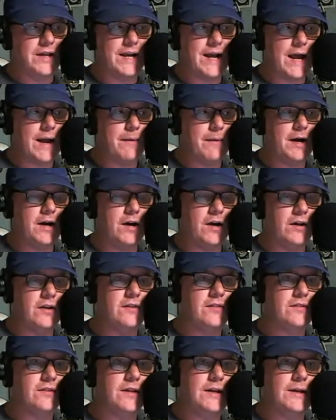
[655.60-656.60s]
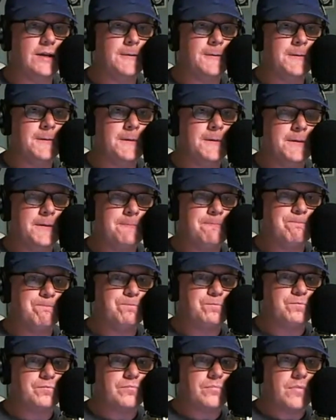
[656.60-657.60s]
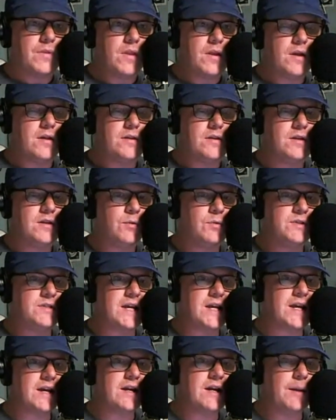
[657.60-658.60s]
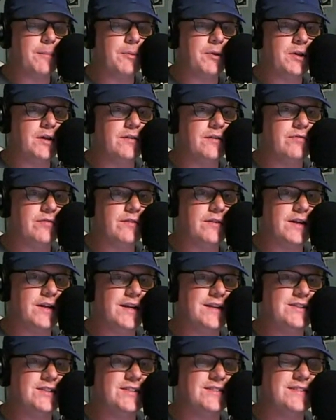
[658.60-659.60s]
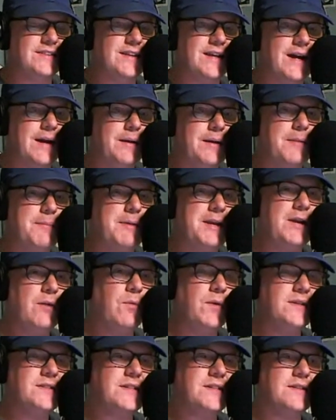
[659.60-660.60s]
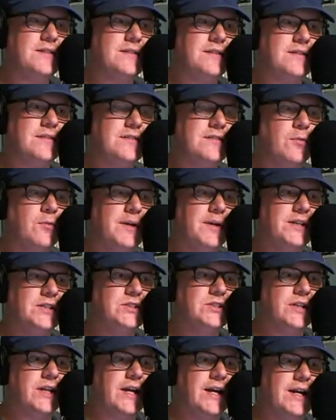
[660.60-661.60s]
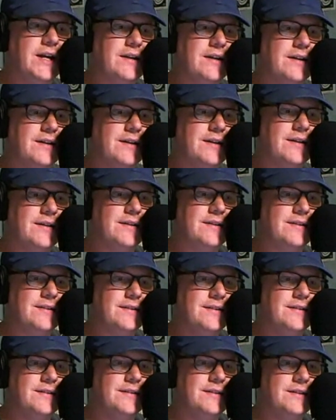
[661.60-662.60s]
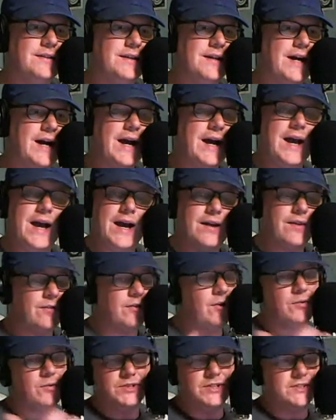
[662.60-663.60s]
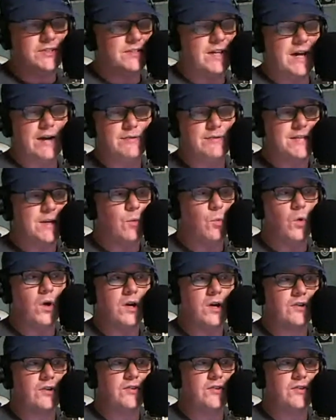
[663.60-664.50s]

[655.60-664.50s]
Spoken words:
Like, I honestly, there was like a couple of, like, just, I mean, it wasn't so much like, I don't know, just, I would say one or